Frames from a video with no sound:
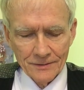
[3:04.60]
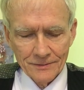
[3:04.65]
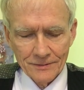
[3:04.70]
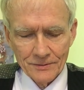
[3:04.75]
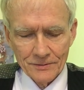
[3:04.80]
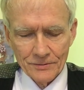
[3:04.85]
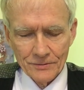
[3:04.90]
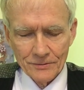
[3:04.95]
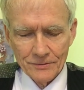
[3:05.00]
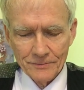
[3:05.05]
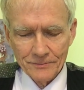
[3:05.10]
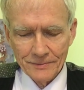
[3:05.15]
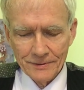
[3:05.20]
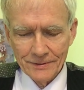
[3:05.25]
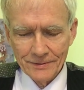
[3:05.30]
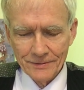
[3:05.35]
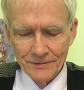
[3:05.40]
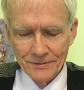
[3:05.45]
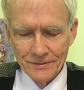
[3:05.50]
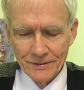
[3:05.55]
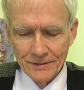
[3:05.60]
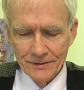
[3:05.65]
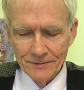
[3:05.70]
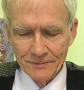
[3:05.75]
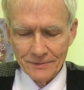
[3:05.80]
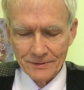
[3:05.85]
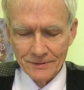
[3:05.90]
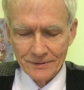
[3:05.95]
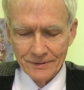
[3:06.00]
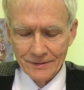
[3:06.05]
The term
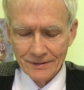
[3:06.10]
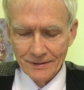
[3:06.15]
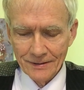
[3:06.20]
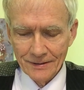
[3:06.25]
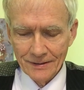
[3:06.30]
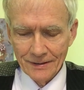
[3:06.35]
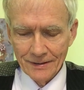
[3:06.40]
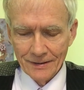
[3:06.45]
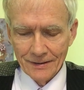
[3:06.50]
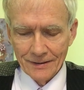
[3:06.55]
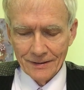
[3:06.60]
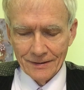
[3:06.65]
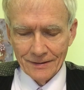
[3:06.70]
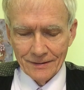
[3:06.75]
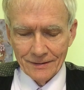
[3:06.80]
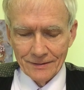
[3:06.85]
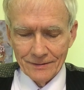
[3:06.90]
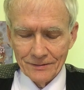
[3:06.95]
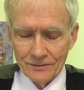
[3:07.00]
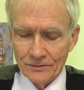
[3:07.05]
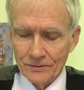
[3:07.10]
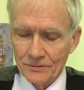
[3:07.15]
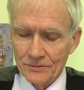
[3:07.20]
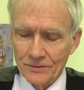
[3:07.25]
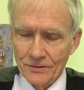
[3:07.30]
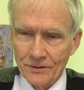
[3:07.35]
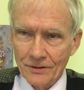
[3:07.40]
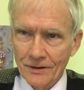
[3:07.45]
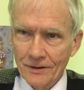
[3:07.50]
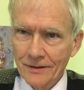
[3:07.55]
entertainment does
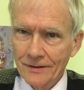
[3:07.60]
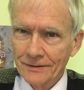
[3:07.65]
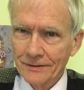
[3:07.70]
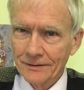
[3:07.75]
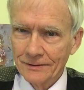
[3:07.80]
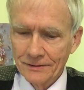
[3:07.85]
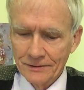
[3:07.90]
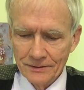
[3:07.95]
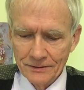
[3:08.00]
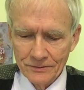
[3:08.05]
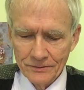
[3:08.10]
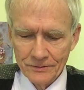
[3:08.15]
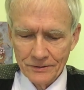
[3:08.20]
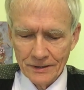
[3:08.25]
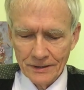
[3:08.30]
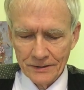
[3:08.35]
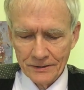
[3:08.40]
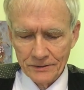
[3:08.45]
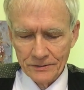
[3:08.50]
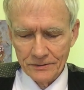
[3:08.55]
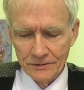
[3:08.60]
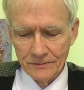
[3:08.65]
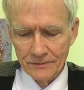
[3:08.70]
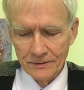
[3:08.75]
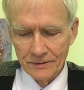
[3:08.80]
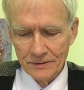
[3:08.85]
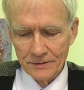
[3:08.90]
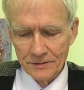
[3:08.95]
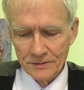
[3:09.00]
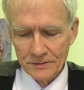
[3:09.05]
not include
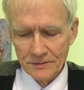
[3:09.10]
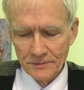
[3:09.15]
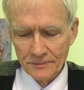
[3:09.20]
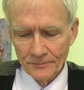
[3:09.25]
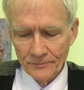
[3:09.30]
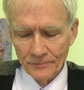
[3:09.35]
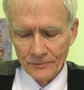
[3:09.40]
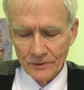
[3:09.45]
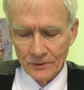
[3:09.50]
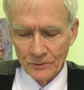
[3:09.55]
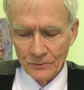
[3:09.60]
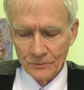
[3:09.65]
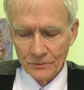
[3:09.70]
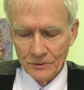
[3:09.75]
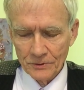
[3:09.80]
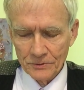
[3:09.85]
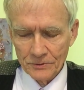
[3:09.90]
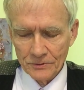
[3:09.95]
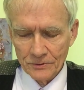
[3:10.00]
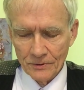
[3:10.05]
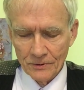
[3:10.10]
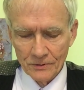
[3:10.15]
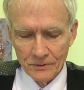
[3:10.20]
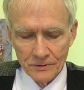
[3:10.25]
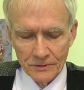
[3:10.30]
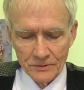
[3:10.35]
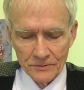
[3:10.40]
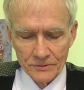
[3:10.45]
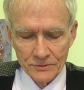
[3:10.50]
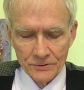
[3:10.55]
activities which,
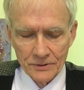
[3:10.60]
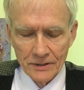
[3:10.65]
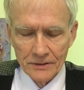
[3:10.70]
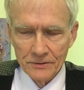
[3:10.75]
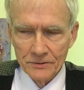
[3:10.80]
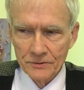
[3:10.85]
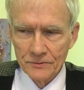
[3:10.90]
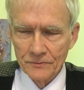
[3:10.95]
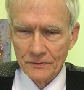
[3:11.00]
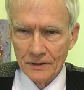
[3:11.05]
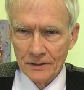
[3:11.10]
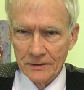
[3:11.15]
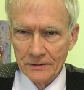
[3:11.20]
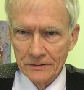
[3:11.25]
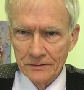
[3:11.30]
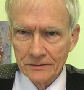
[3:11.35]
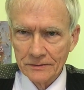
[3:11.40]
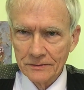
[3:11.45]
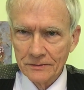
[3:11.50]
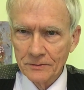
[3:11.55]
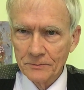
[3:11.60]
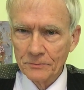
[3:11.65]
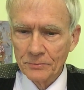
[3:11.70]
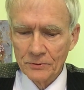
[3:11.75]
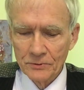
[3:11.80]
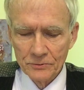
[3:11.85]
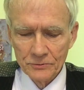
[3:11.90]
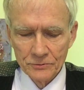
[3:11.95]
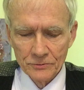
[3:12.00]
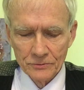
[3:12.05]
although satisfying
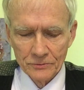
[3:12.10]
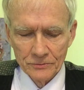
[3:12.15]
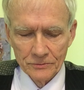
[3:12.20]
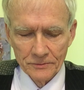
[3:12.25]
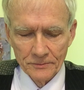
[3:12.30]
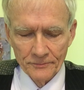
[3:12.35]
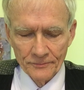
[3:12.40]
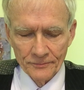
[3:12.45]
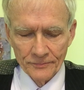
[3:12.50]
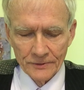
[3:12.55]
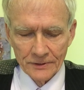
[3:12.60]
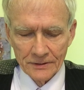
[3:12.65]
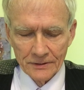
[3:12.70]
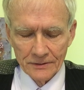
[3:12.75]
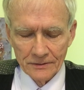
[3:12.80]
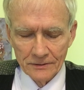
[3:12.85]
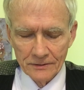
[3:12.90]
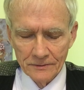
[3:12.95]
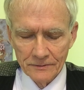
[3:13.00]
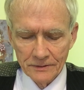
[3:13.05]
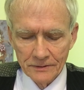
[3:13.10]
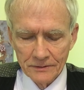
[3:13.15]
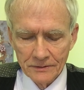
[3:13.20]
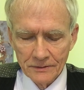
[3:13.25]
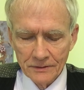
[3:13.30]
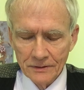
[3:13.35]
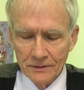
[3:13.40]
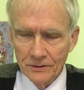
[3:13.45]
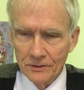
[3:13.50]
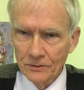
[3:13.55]
personal,
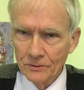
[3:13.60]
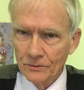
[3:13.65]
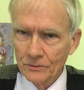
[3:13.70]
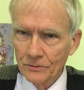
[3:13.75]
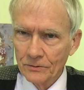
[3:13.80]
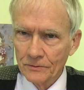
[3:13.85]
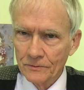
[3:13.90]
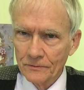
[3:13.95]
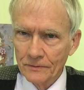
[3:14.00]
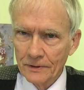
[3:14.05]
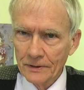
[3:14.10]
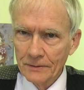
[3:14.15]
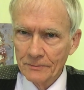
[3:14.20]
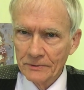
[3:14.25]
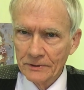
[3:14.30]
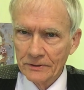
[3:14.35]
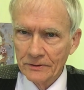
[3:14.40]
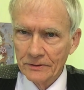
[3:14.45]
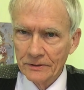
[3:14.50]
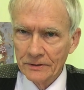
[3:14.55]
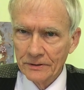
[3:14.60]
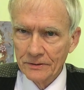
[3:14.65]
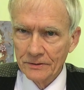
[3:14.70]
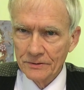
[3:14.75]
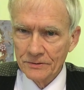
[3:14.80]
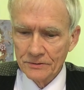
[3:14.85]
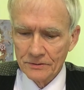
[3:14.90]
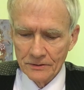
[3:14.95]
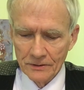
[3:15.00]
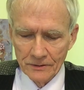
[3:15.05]
living, or family
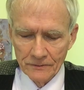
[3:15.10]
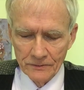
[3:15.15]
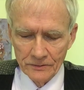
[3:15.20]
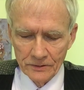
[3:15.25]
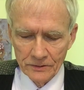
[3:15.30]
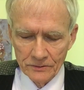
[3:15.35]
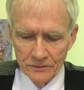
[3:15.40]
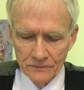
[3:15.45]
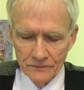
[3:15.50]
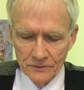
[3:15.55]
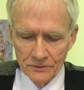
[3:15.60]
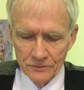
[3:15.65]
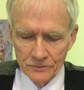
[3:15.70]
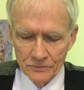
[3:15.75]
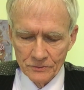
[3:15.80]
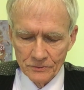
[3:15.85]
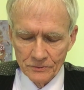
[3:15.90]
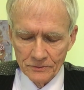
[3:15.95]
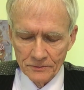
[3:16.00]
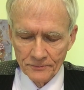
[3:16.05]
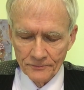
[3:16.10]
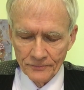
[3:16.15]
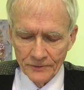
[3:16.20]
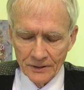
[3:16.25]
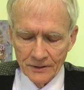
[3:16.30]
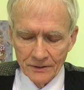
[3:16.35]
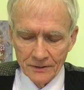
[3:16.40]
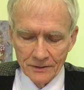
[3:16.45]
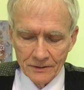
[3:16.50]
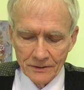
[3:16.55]
needs of an individual,
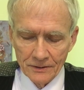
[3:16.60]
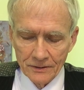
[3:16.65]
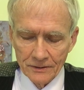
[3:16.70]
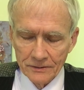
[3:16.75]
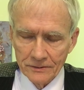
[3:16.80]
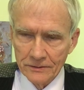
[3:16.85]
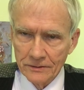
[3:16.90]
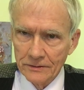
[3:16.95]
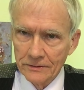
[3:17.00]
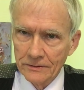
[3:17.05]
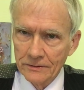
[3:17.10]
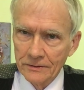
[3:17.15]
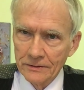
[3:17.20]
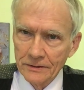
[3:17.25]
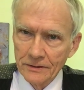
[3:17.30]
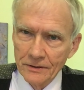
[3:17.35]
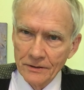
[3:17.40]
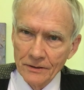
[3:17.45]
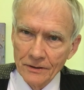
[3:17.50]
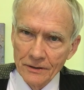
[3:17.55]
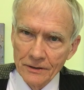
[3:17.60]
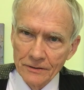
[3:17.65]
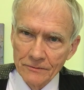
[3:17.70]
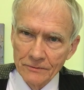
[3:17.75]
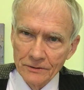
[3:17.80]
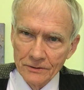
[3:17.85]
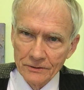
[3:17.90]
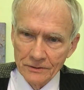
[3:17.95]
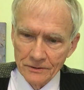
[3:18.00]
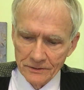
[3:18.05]
are clearly not
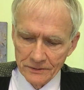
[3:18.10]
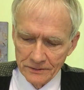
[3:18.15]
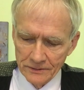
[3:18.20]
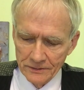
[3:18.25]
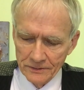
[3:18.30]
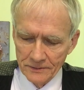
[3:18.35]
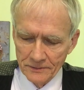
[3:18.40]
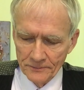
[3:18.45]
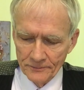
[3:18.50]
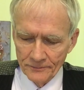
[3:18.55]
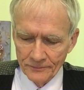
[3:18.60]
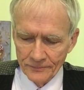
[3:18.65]
regarded